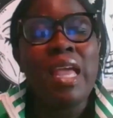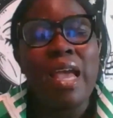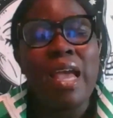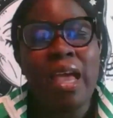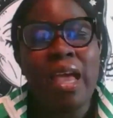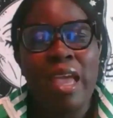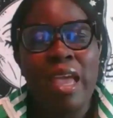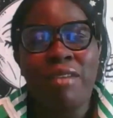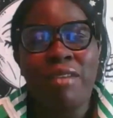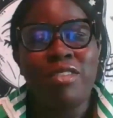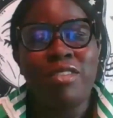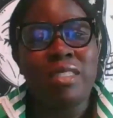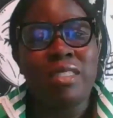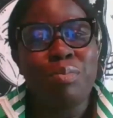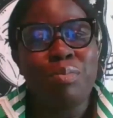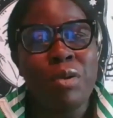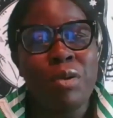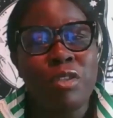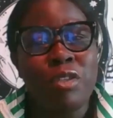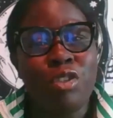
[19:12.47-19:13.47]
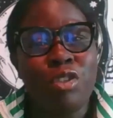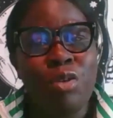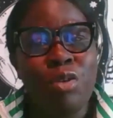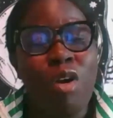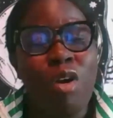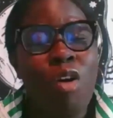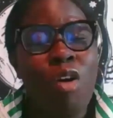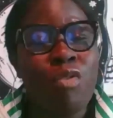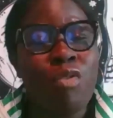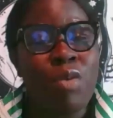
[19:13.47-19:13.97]
I have spiritual,
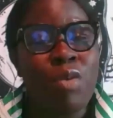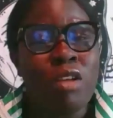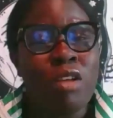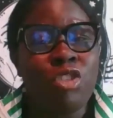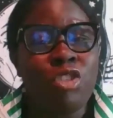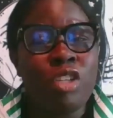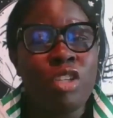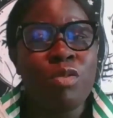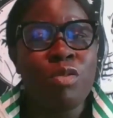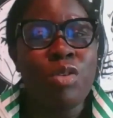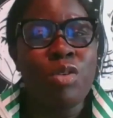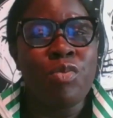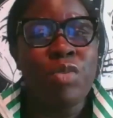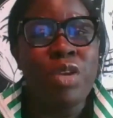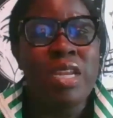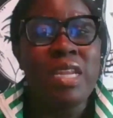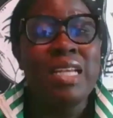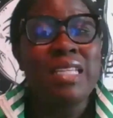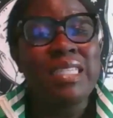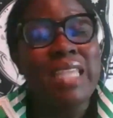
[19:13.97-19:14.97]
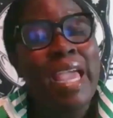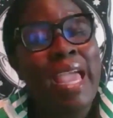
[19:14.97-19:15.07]
overall, general readings,